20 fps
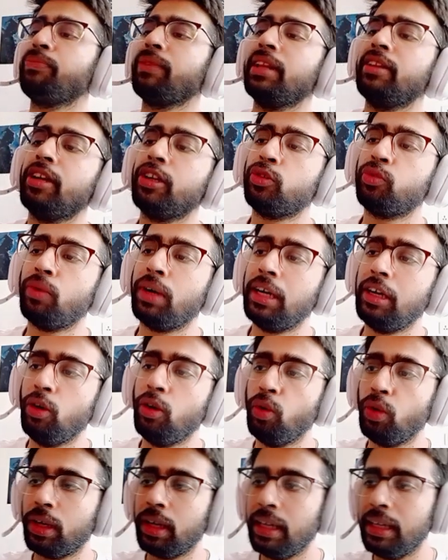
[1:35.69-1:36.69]
That's what
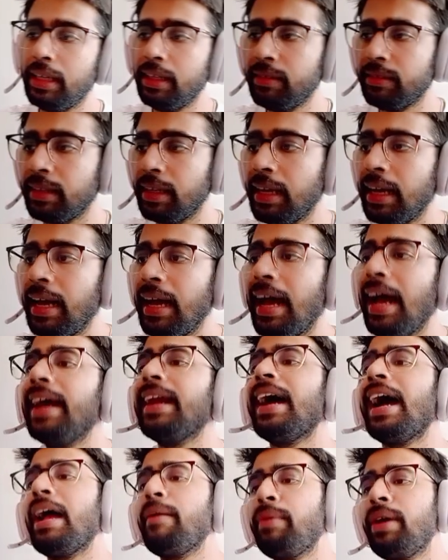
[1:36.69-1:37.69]
local is.
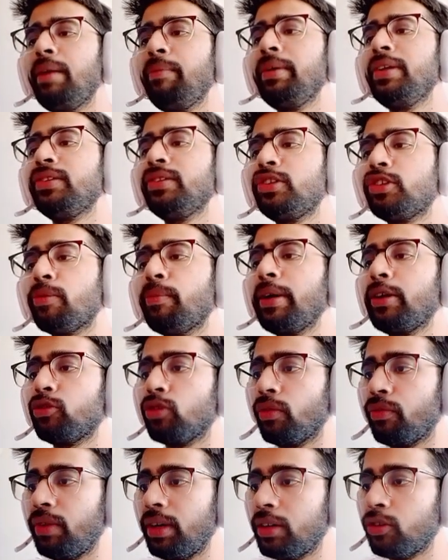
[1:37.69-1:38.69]
And hybrid means it's a mix
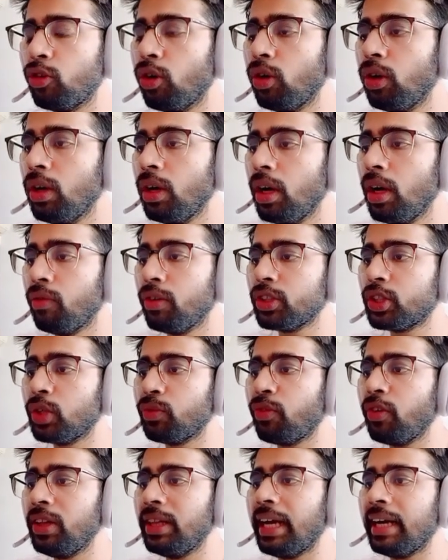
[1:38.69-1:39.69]
of it. So first
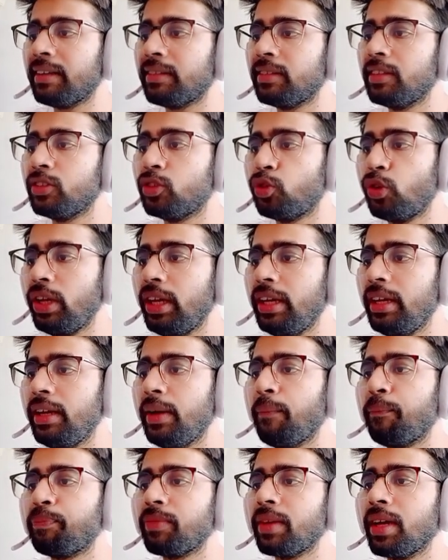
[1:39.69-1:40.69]
of all, that's the three
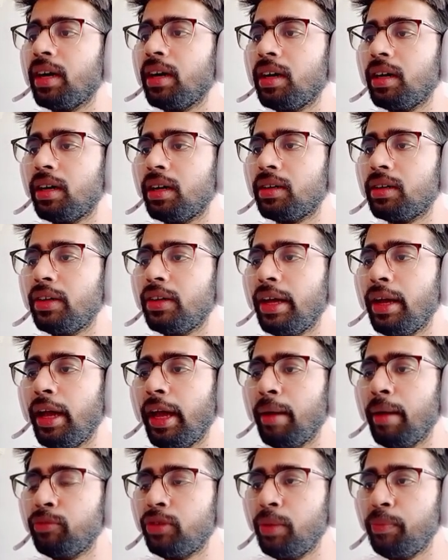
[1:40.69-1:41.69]
uh,
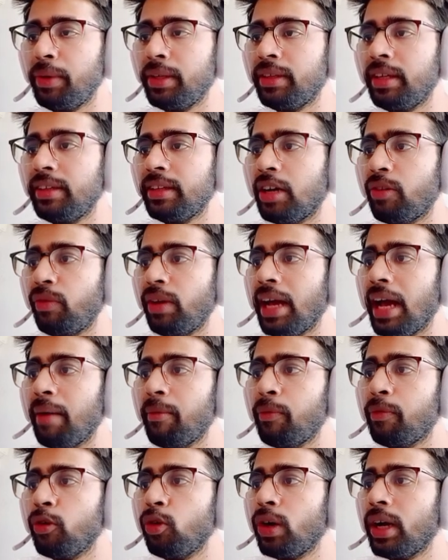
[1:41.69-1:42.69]
MCP thing that we have.
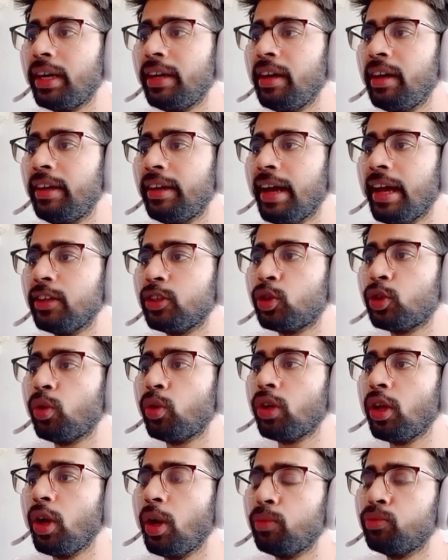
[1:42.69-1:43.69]
If you look at here, it has
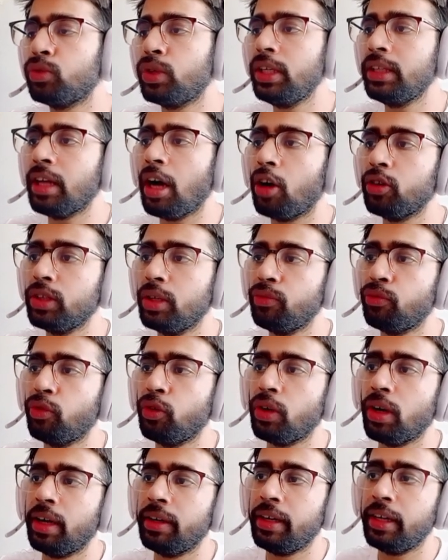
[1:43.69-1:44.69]
total of
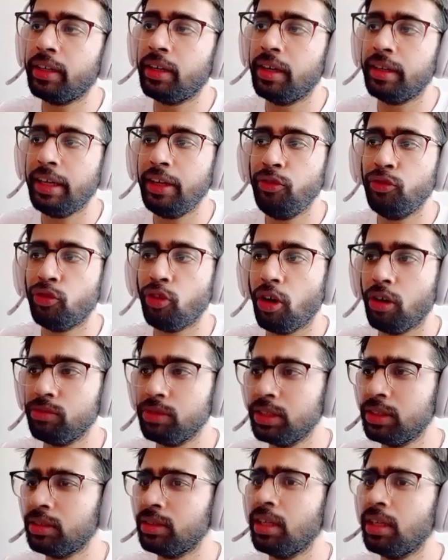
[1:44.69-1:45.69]
3,413
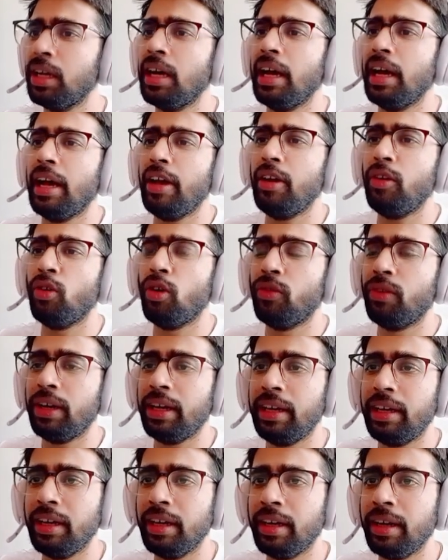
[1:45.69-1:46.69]
servers in over
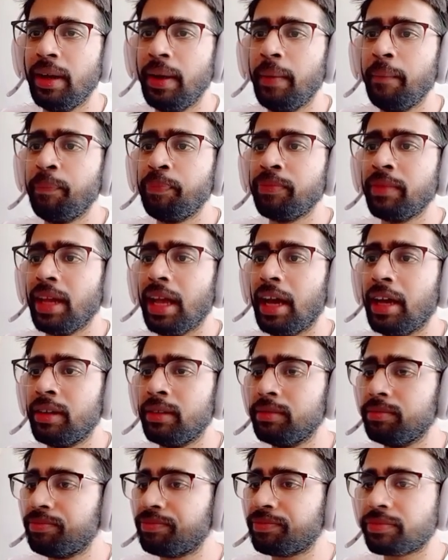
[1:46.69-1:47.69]
here,
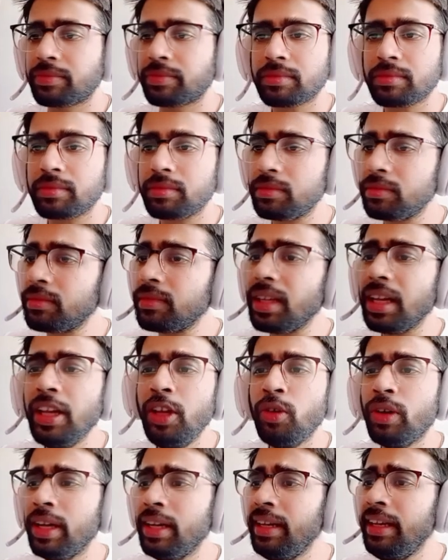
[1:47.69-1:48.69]
and
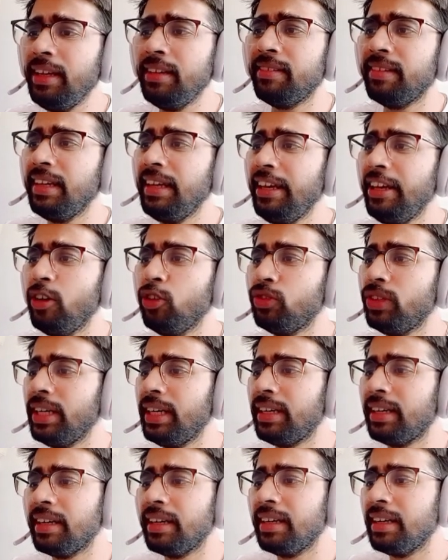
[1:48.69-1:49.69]
you can easily use
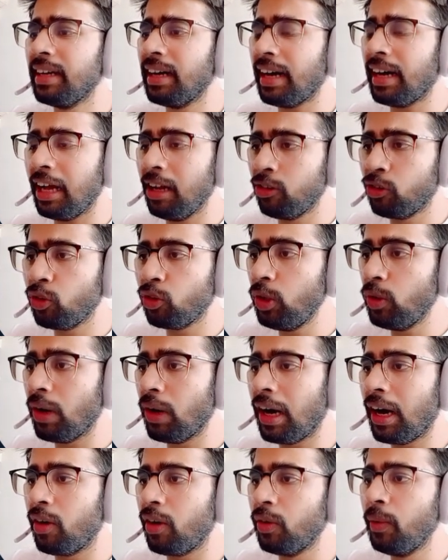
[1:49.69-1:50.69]
it. I'll show you
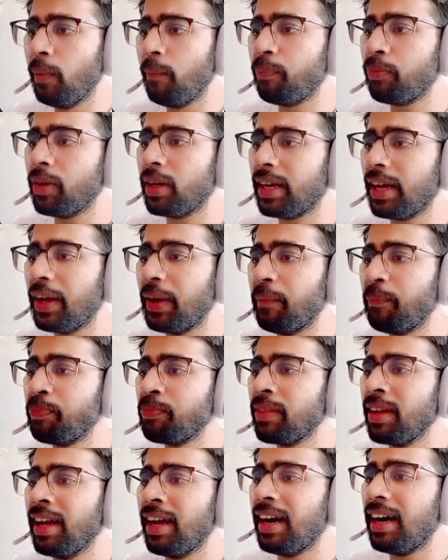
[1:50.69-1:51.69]
how. Okay,
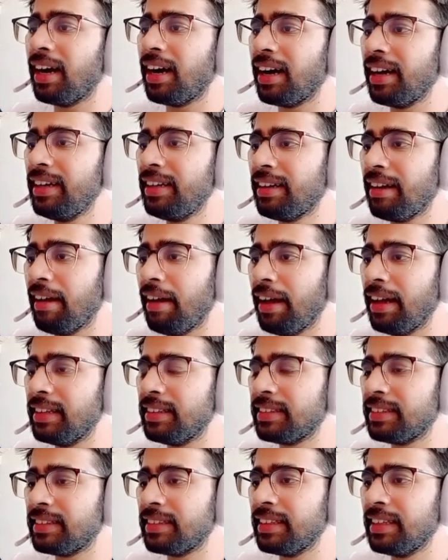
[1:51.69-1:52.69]
uh, it
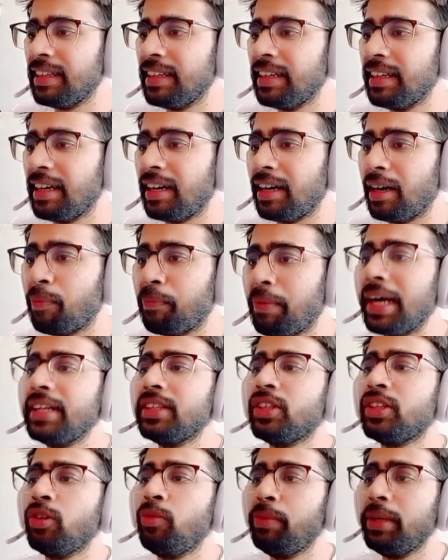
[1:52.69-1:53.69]
has uh,
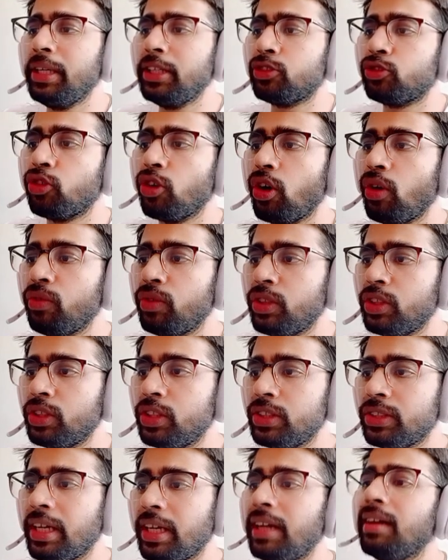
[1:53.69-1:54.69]
Python-based
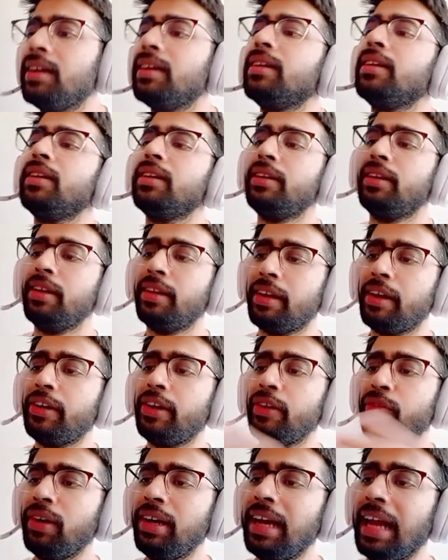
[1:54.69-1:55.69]
servers, and there are
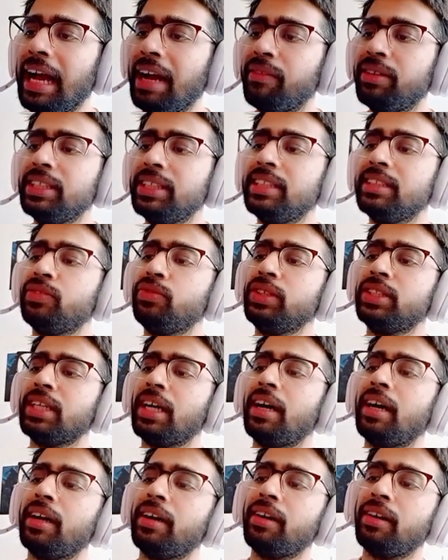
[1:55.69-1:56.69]
different languages which
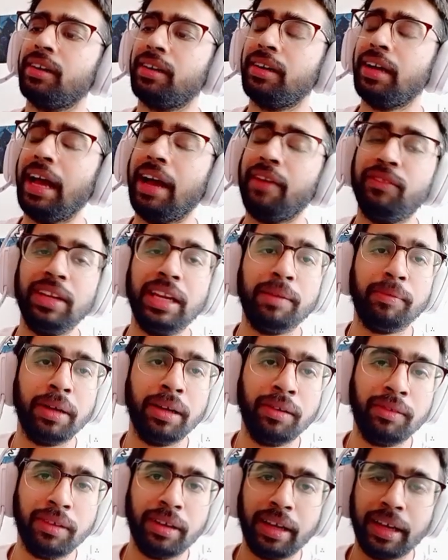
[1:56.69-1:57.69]
are available.